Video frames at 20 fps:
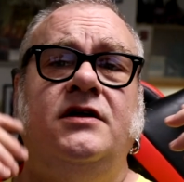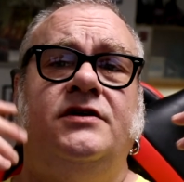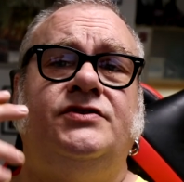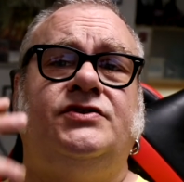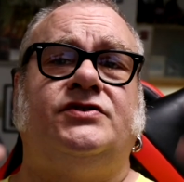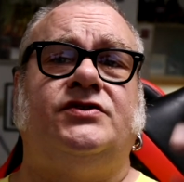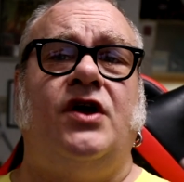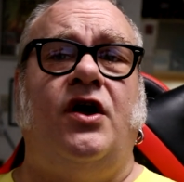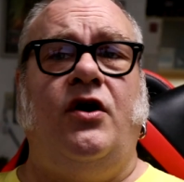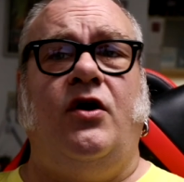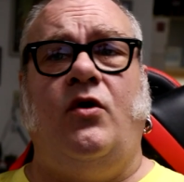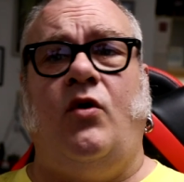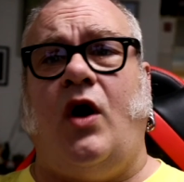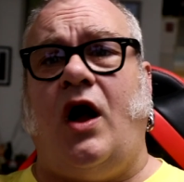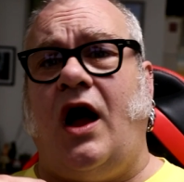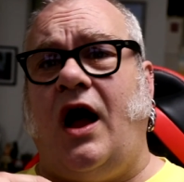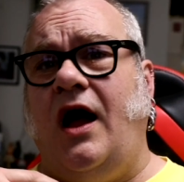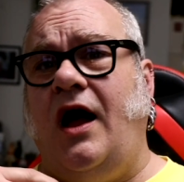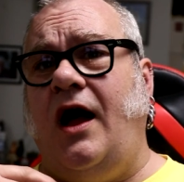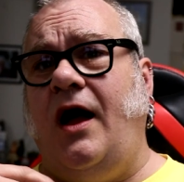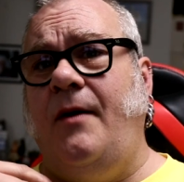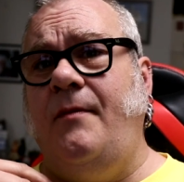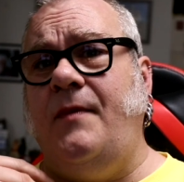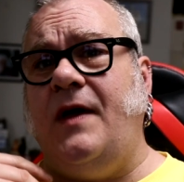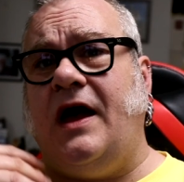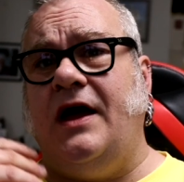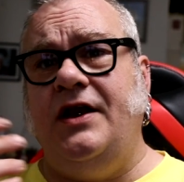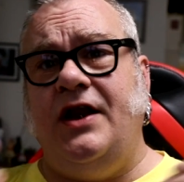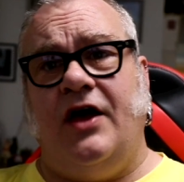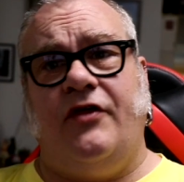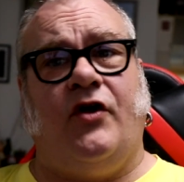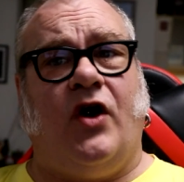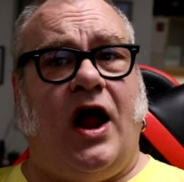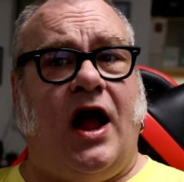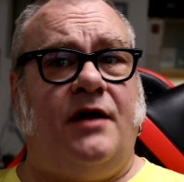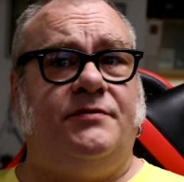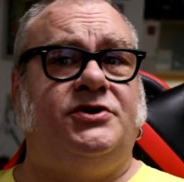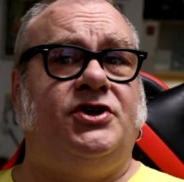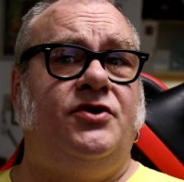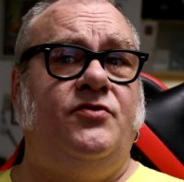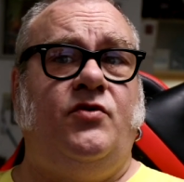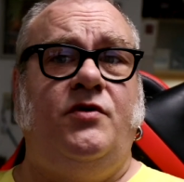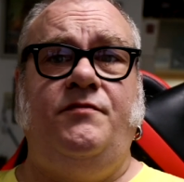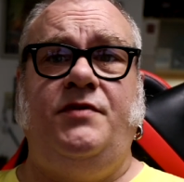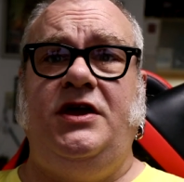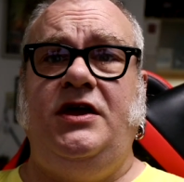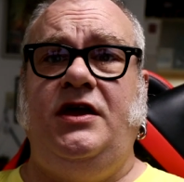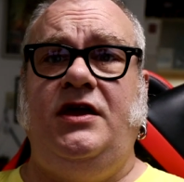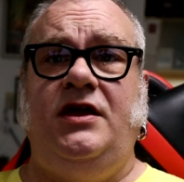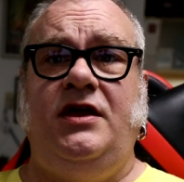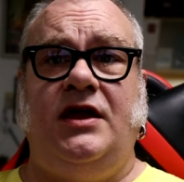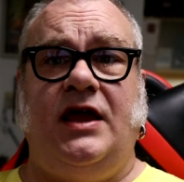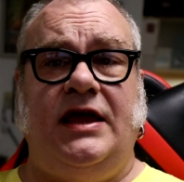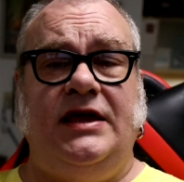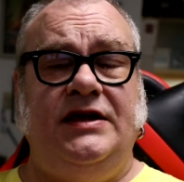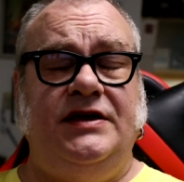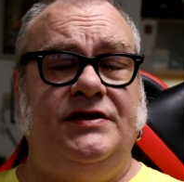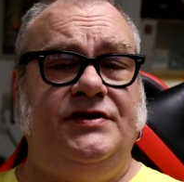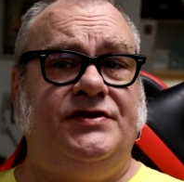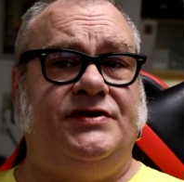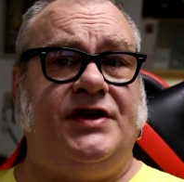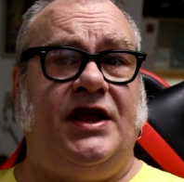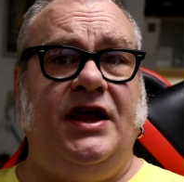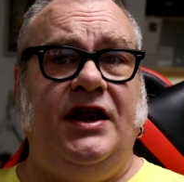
So um, another option would be is